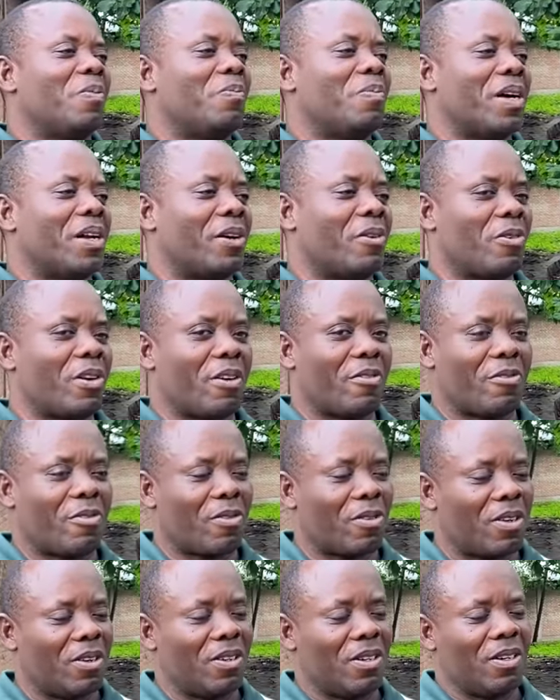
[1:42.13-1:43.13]
but I have,
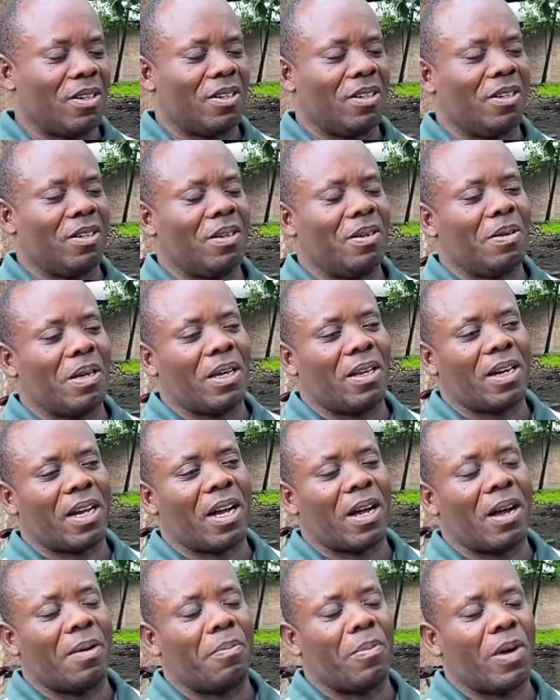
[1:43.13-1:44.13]
uh, and
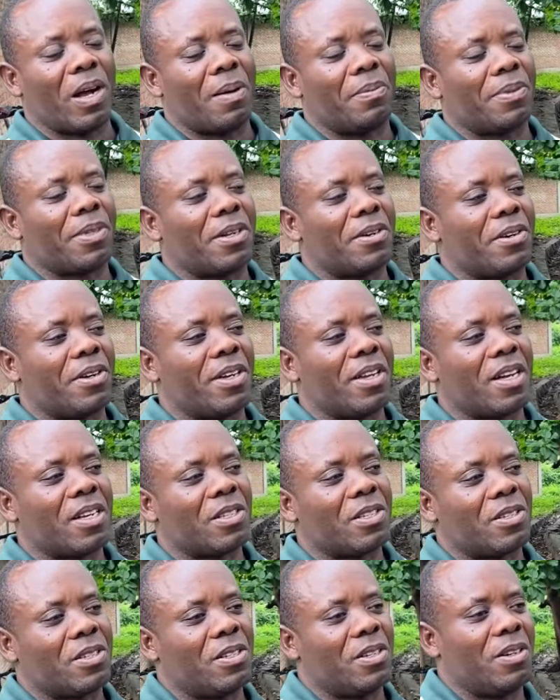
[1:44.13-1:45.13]
I'm, I'm thirty
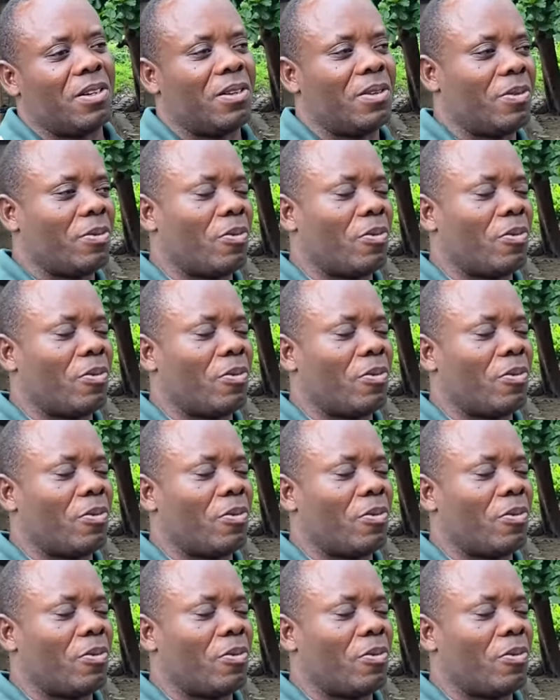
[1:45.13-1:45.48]
years uh,